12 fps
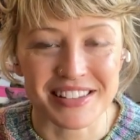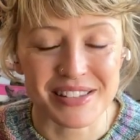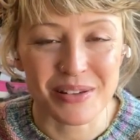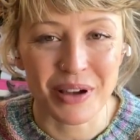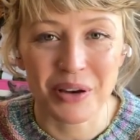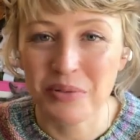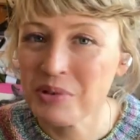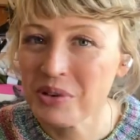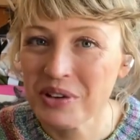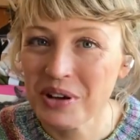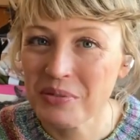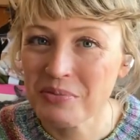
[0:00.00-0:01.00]
So I hope you'll
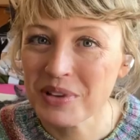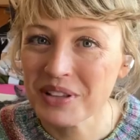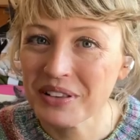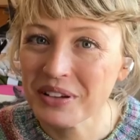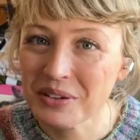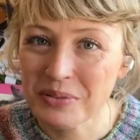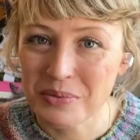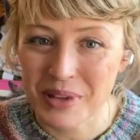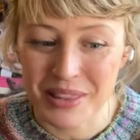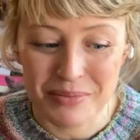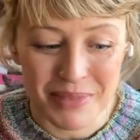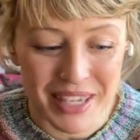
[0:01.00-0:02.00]
come learn
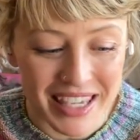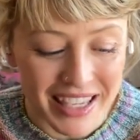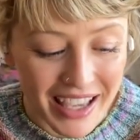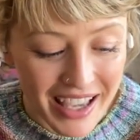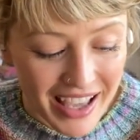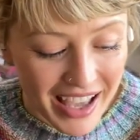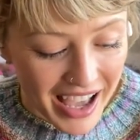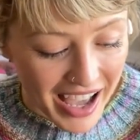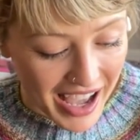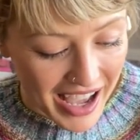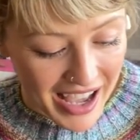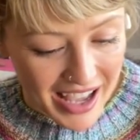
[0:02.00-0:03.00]
with me.
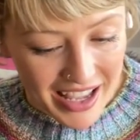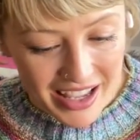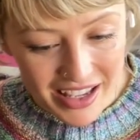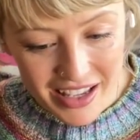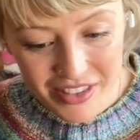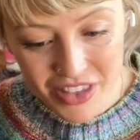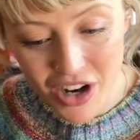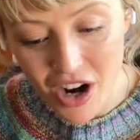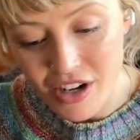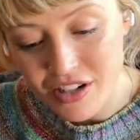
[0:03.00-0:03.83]
I There are